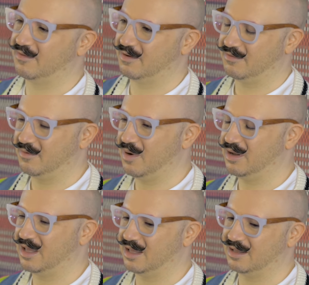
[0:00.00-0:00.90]
for, for
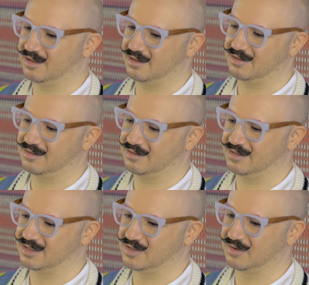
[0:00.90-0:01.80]
working
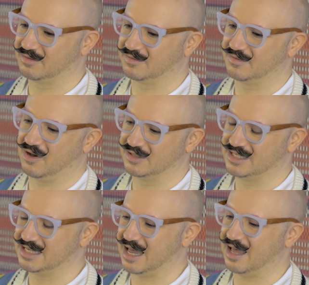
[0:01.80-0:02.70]
sort of on
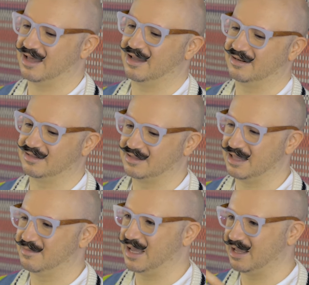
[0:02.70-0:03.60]
set and
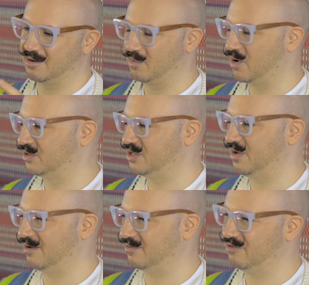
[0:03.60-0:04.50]
in the makeup world,
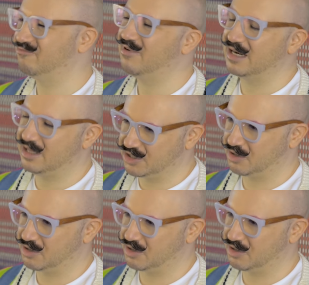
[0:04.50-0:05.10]
you have you really you